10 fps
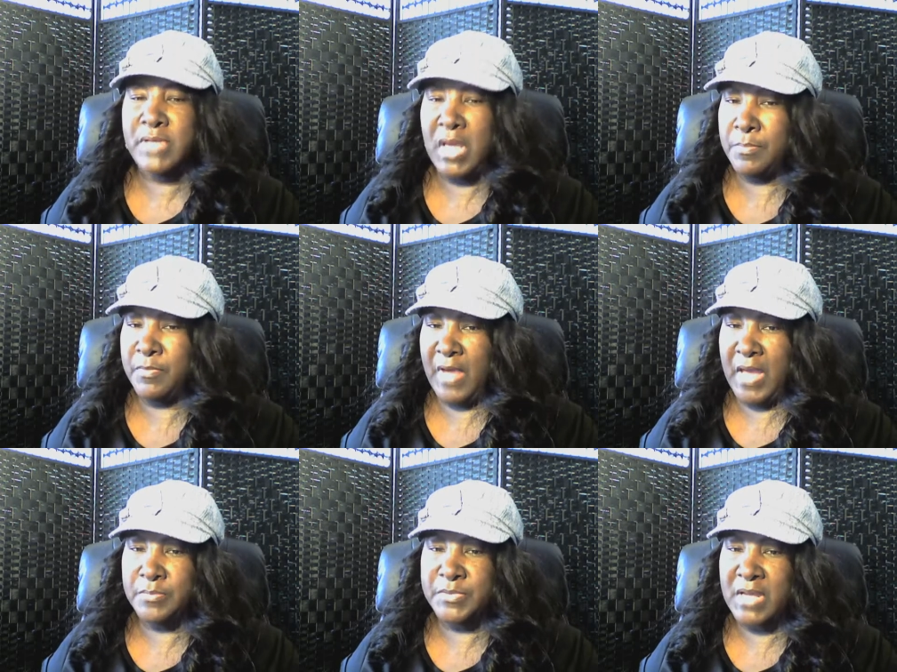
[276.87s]
type of
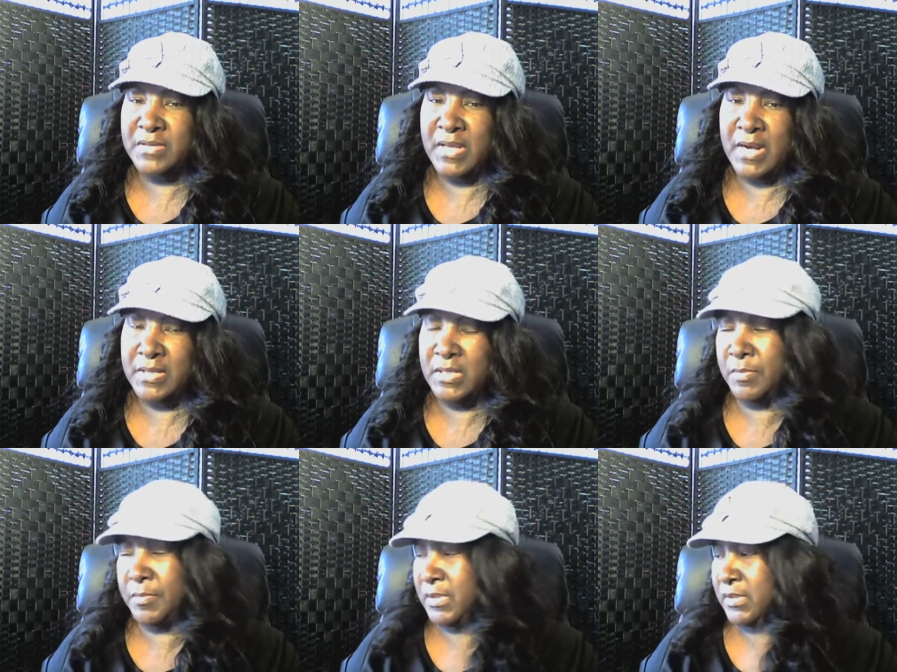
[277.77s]
items like that. I keep
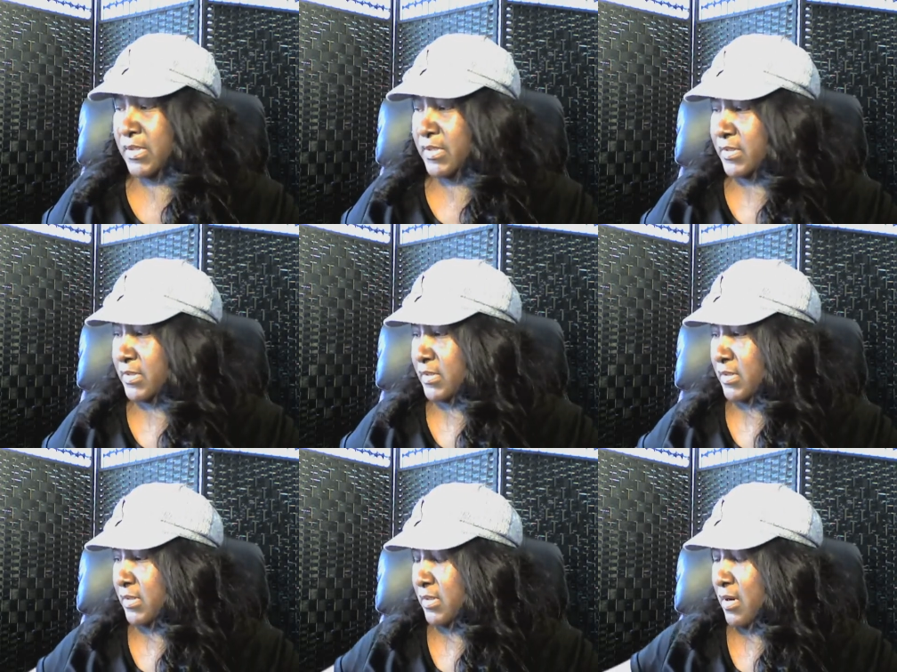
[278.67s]
them in these
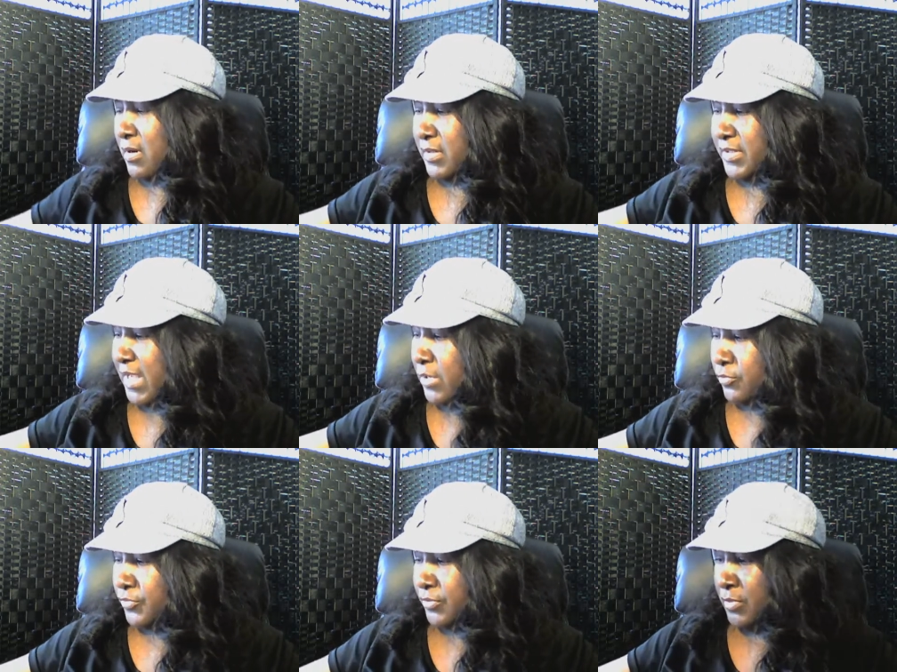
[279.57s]
um,
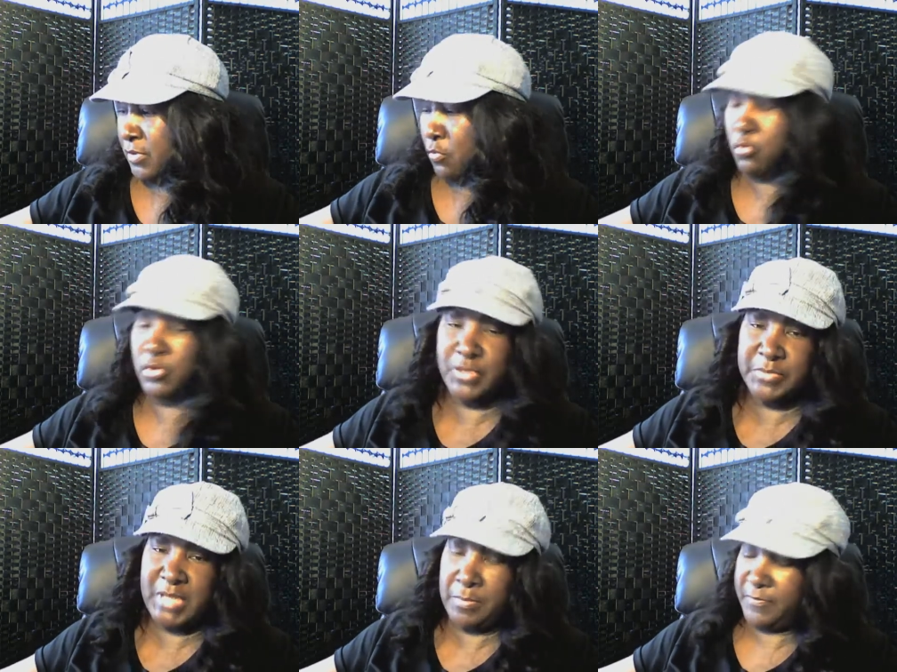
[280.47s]
containers or some
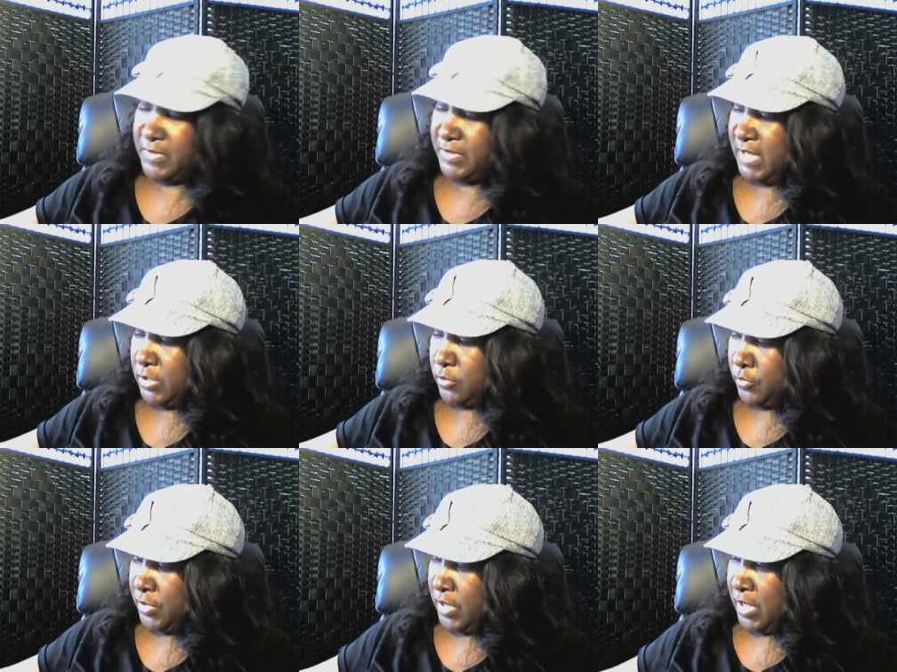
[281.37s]
type of
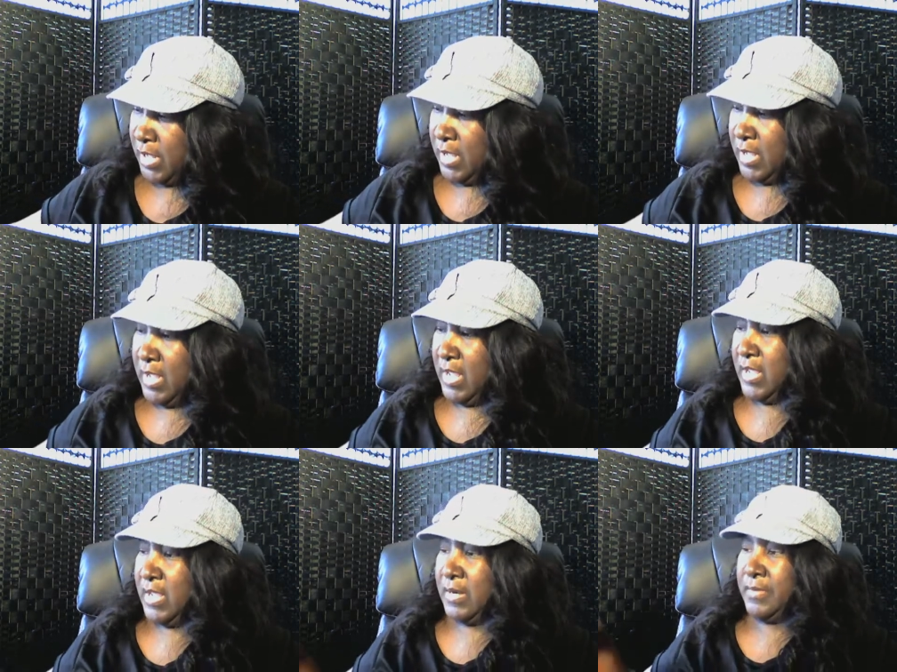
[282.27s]
container.
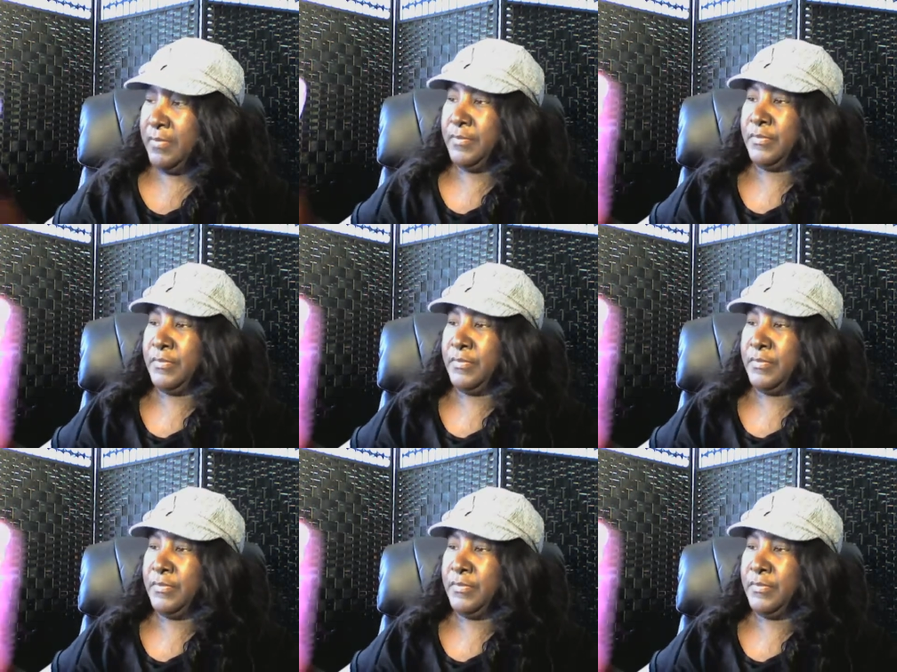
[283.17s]
And